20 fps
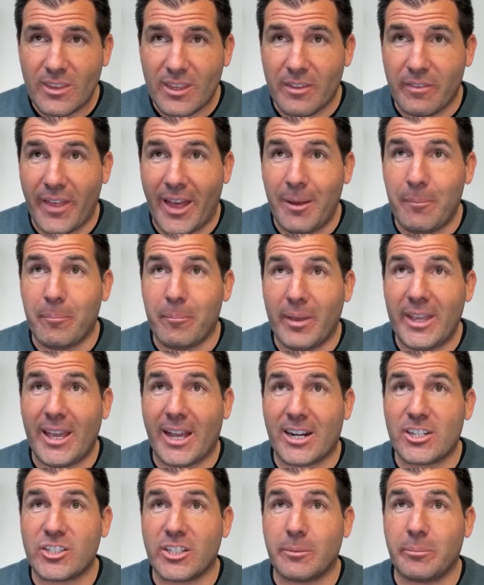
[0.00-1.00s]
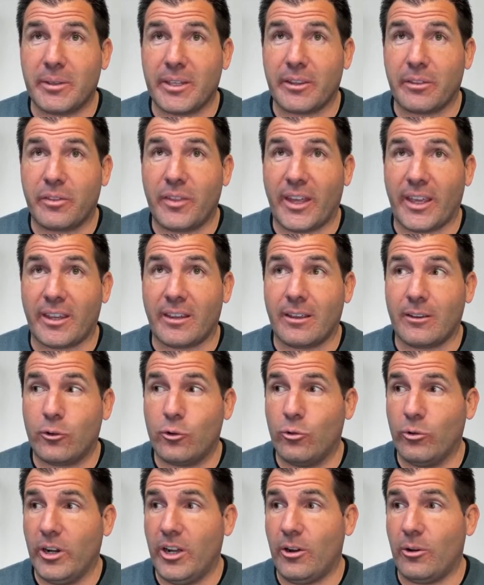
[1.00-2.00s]
That may actually be a thing.
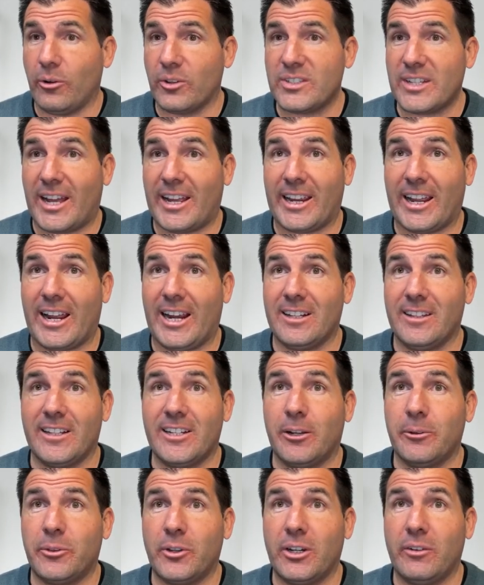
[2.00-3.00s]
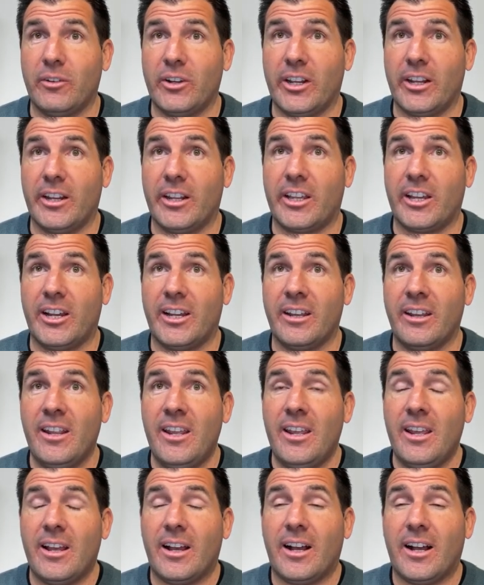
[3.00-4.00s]
Who knows? I highly doubt they're even going to cut
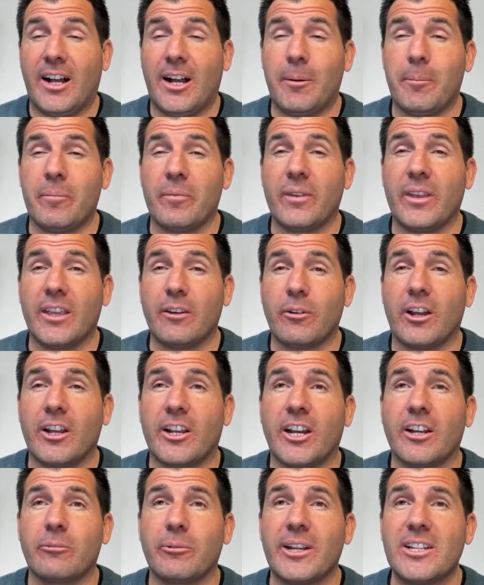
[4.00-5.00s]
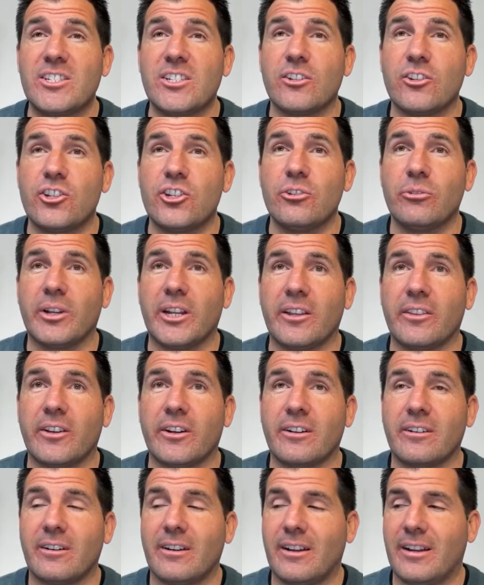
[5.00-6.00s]
um, cut rates in June
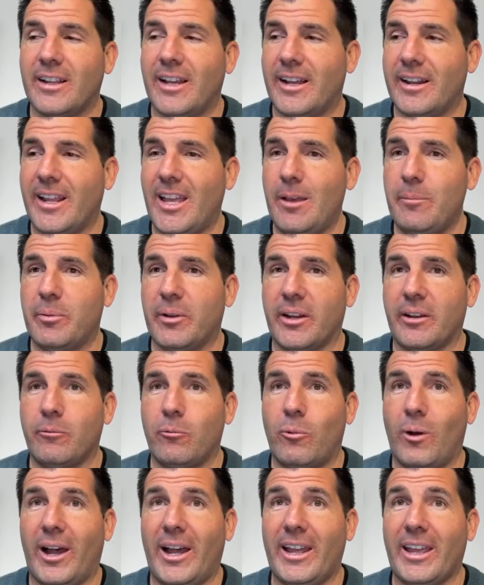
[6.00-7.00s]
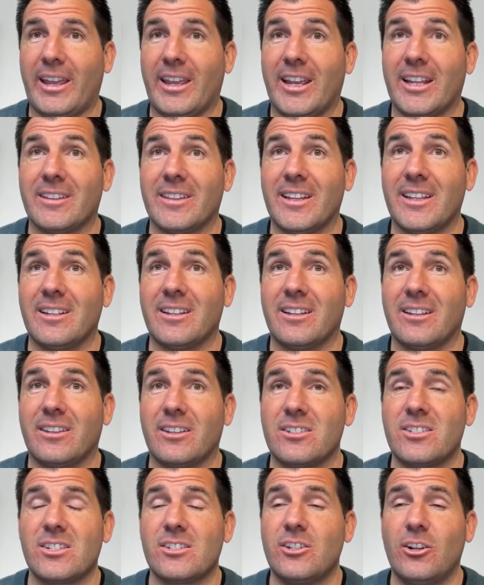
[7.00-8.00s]
either. Not happening. Why? And
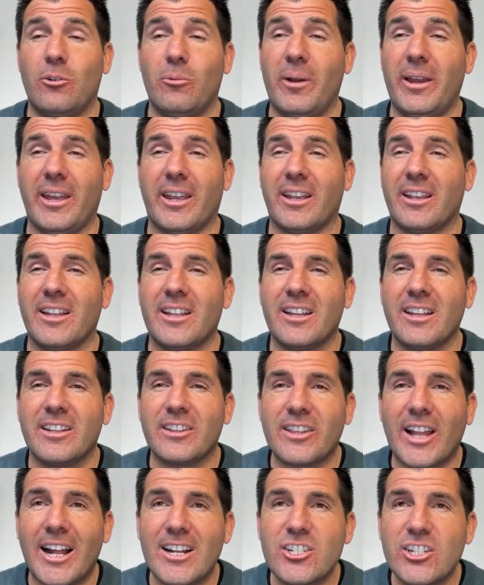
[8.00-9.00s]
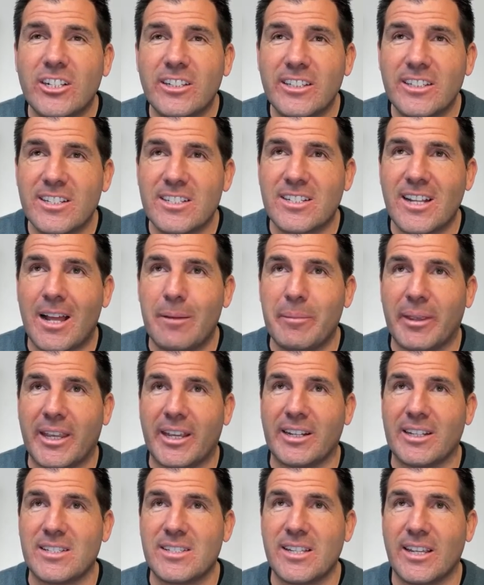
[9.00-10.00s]
this is no way. It, it logically does not make
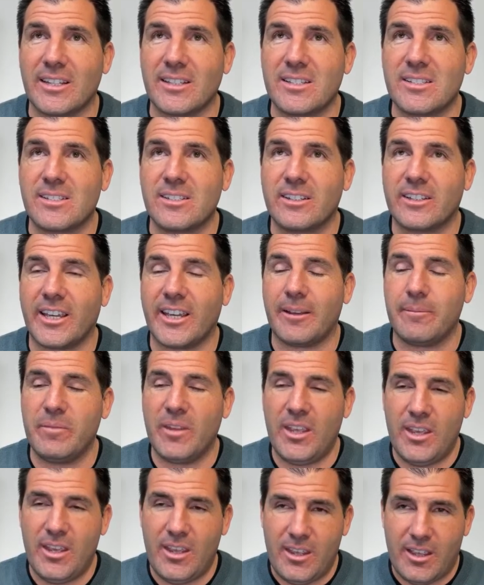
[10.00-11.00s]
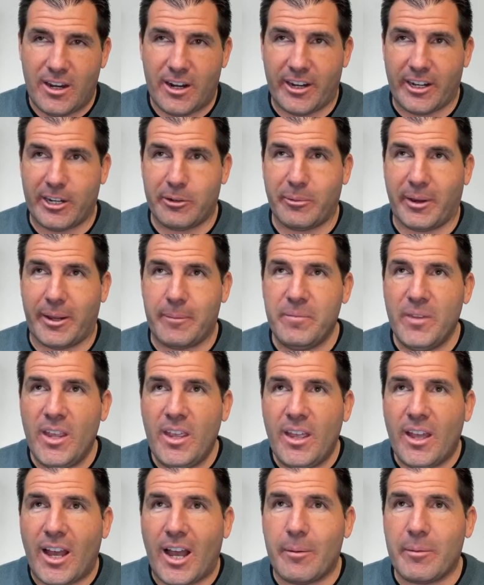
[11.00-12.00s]
any sense. Okay. All right. Anyway,
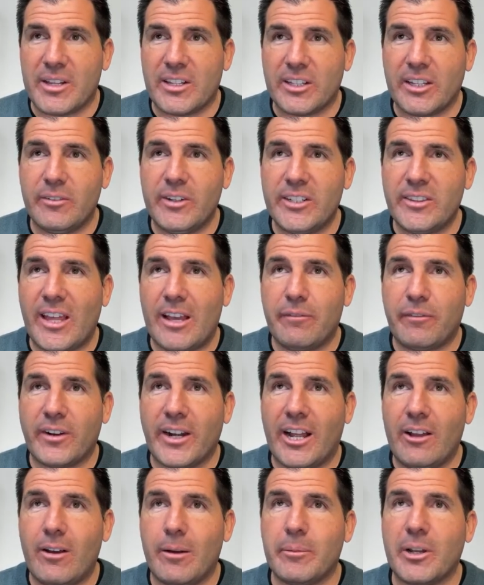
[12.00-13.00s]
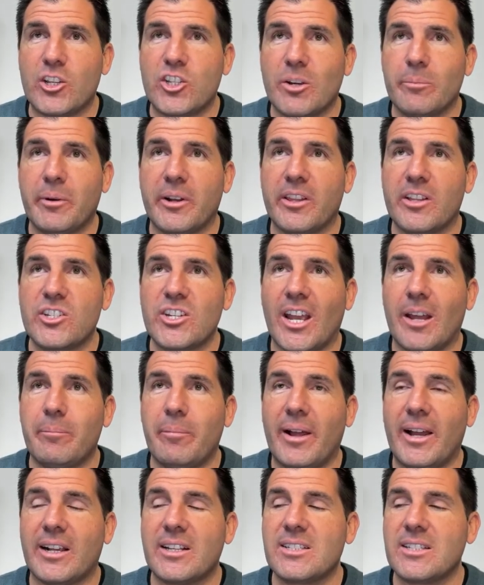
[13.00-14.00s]
I'm going to leave it at that for now. I'm going to jump into the chat
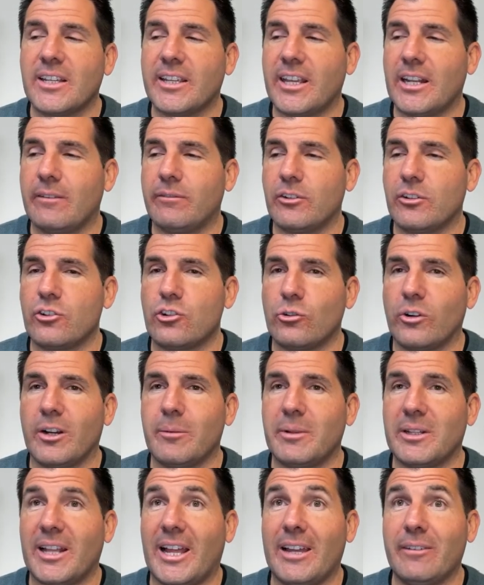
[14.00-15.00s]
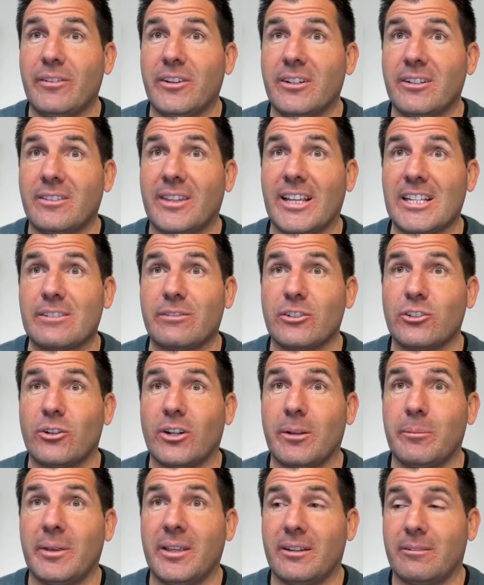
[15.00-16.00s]
box again. If you're joining me live here, thanks for
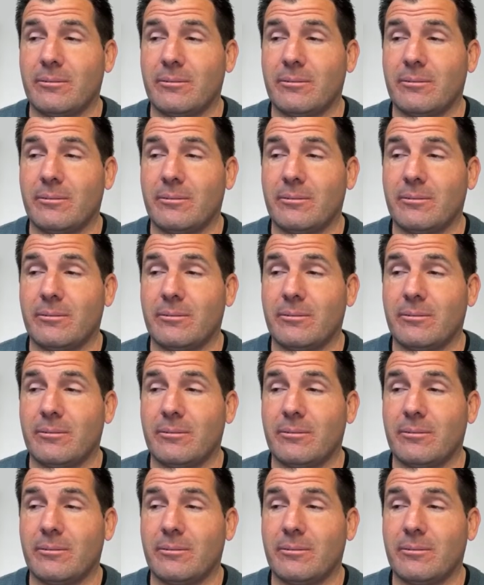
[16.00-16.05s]
joining me.